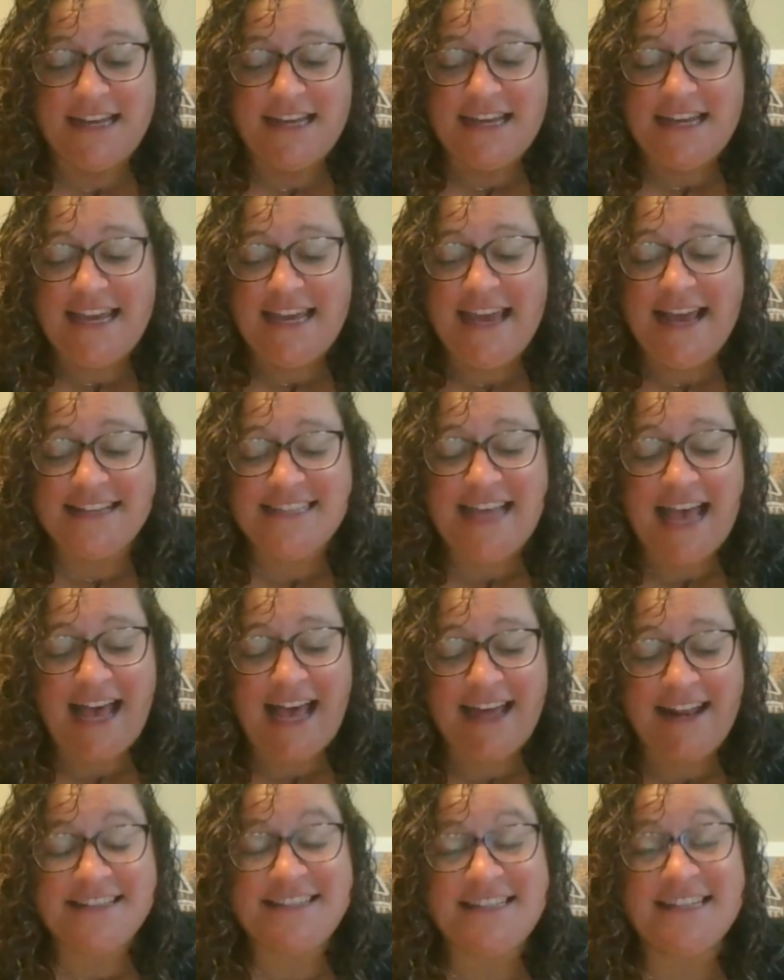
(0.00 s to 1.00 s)
He has
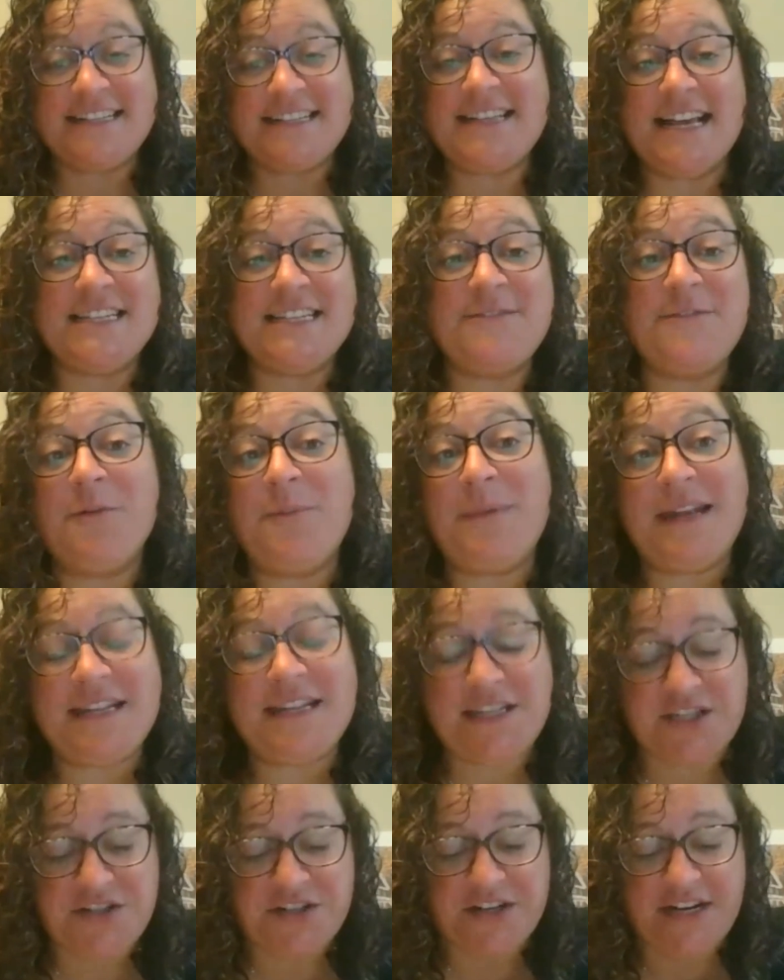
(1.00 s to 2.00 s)
had a successful
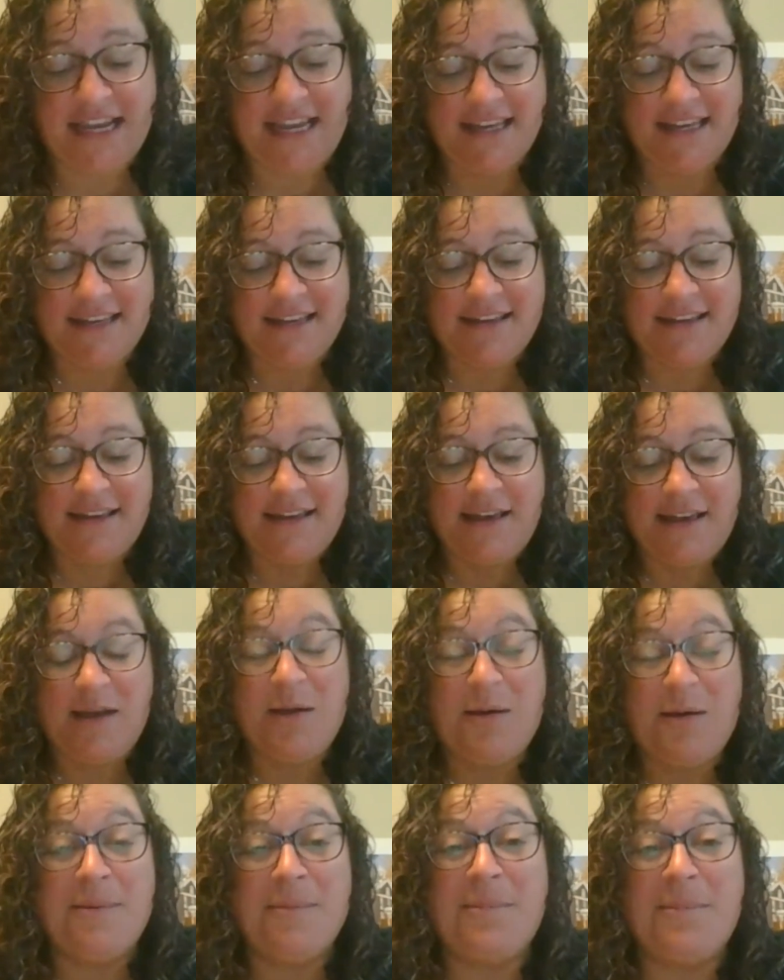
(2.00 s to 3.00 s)
ministry,
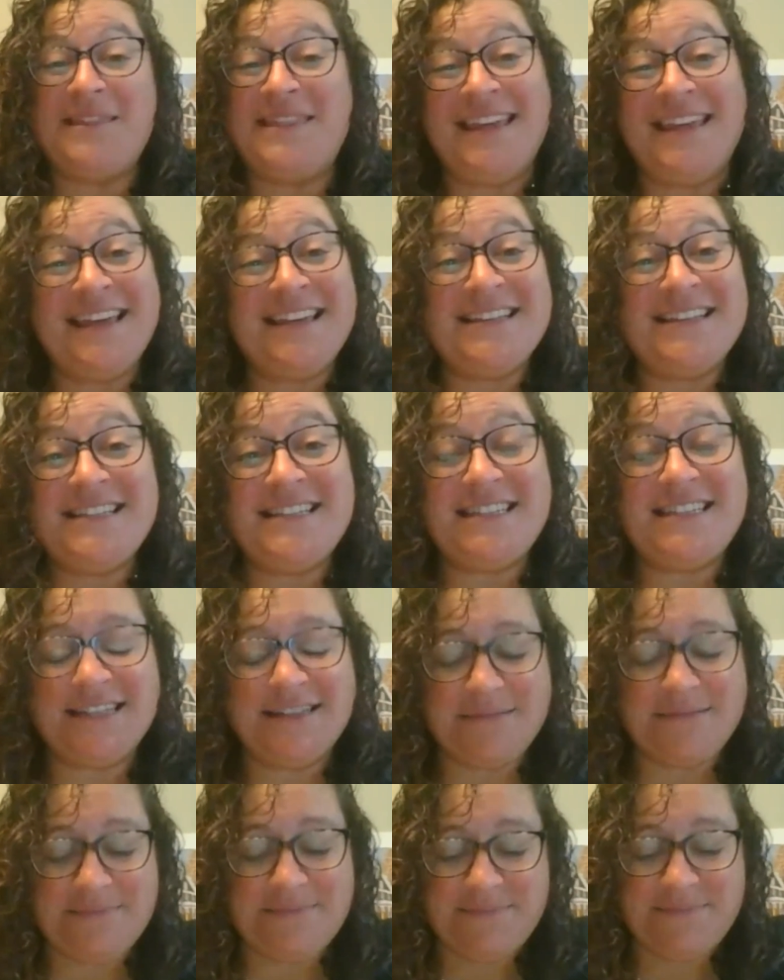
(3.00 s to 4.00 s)
but this,
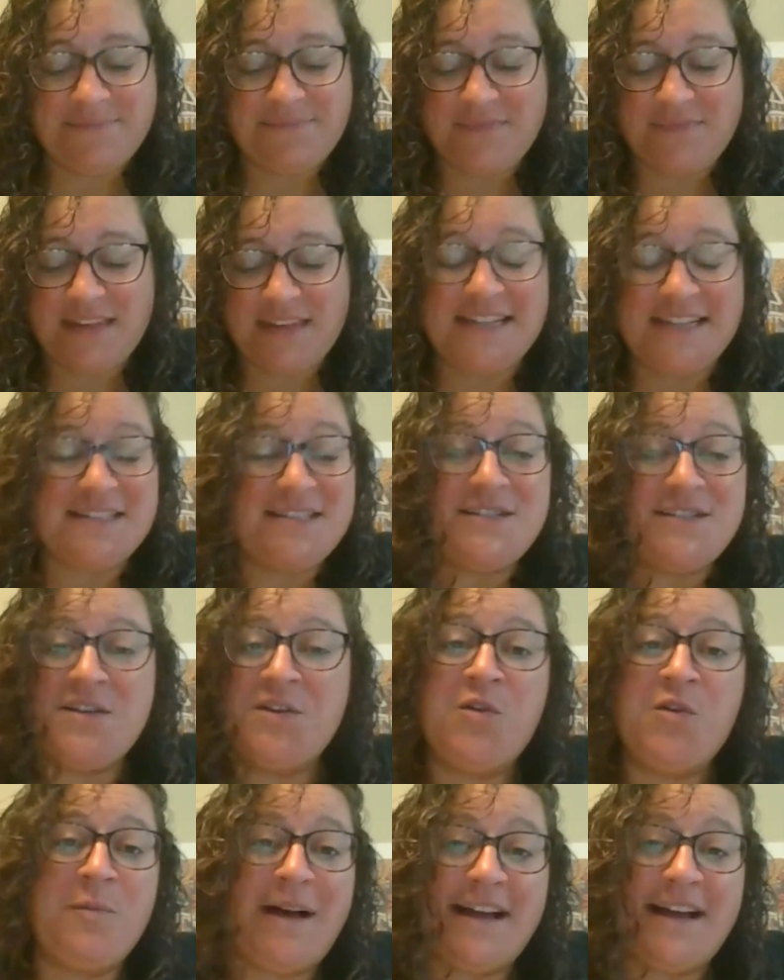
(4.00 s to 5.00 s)
it's
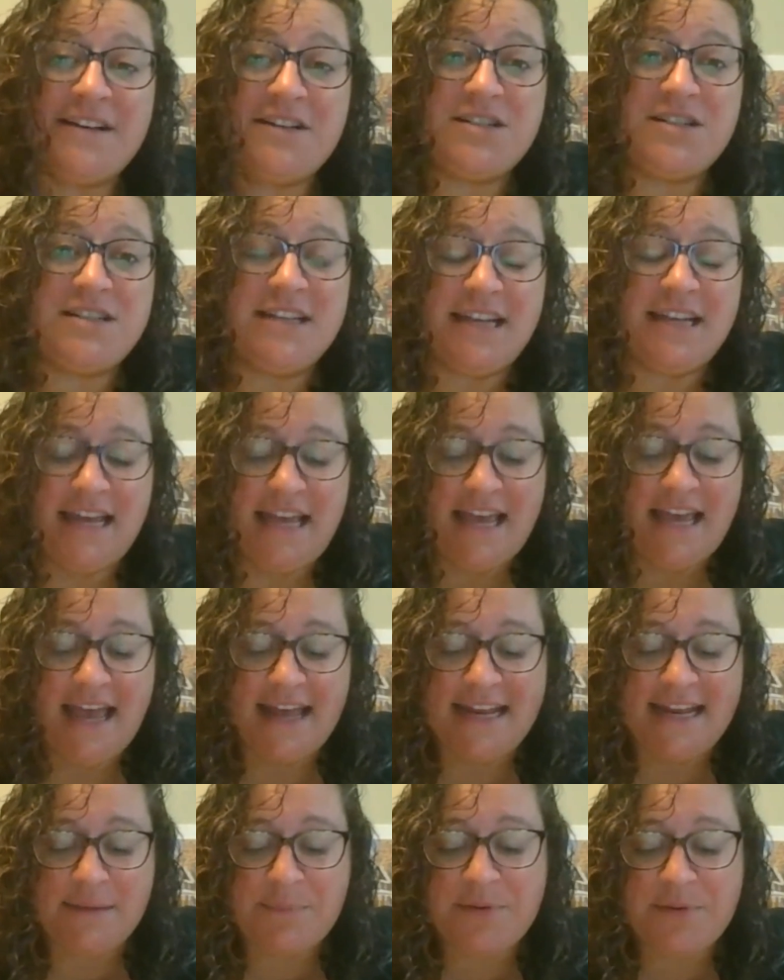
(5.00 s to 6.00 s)
too much,
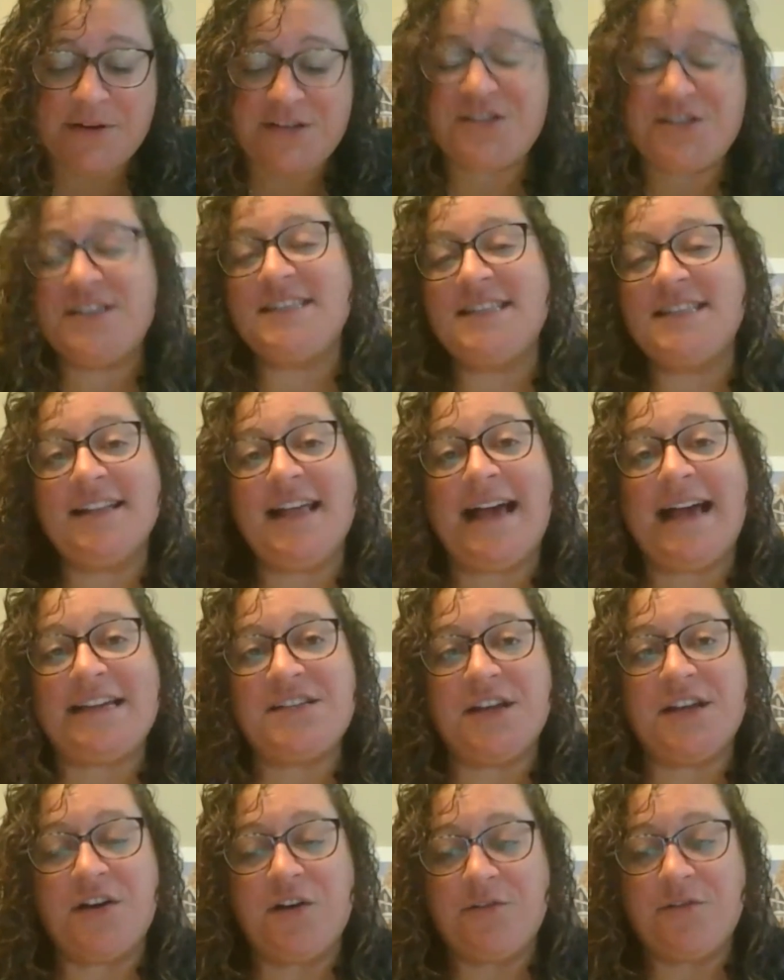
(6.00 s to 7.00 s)
and it pushes
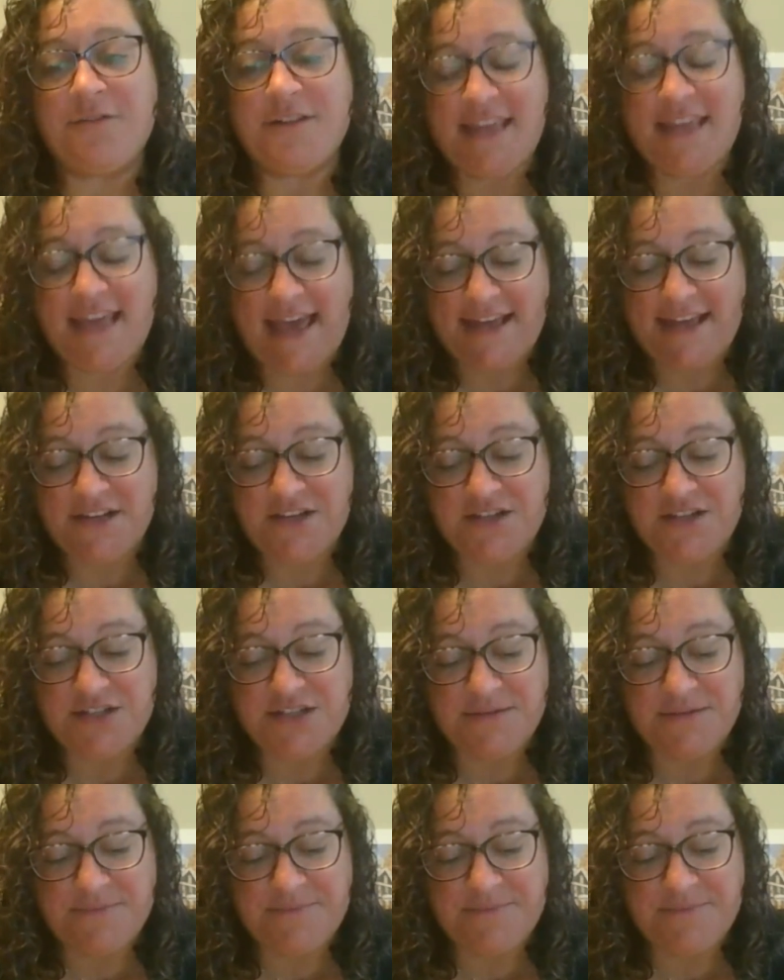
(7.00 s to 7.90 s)
Elijah over the edge.